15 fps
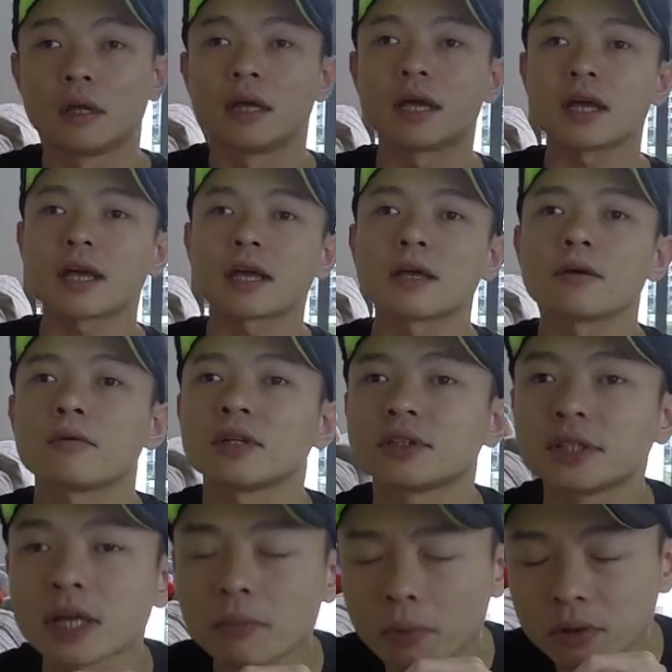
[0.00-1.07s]
Hey,
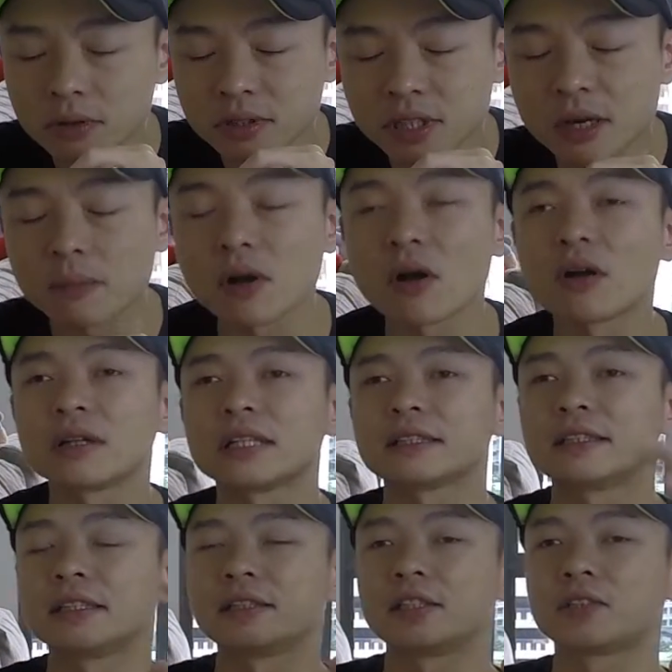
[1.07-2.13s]
what's up all you
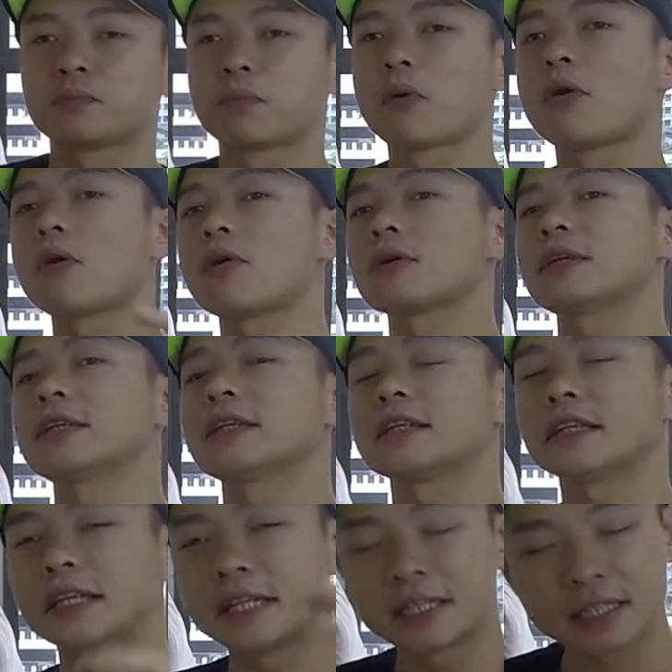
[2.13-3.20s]
Talbaholics? This is Paul
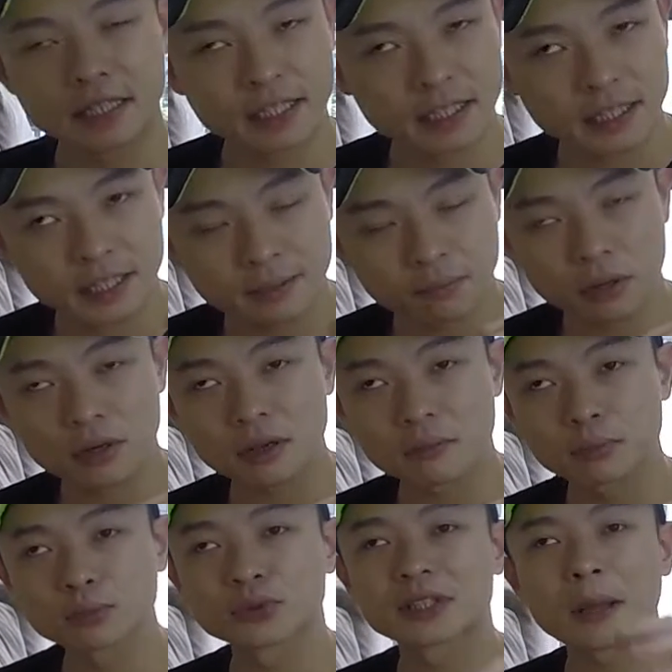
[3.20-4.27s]
here, aka
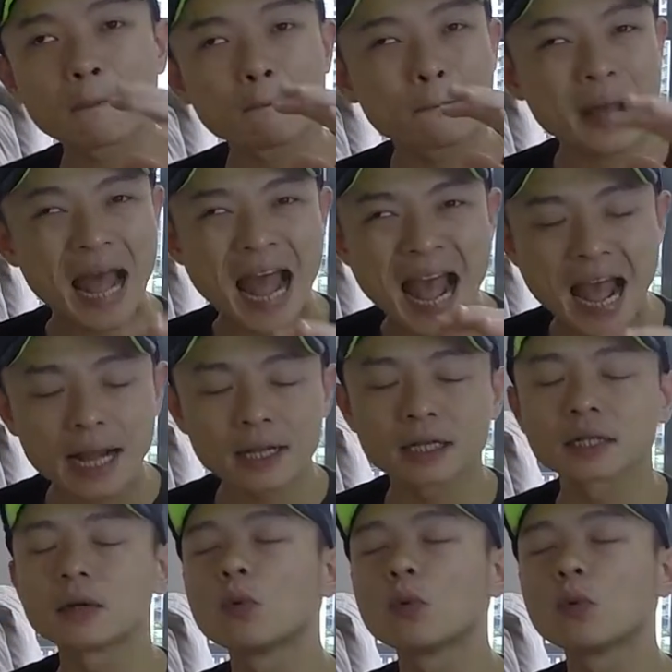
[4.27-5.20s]
Paulabusa, back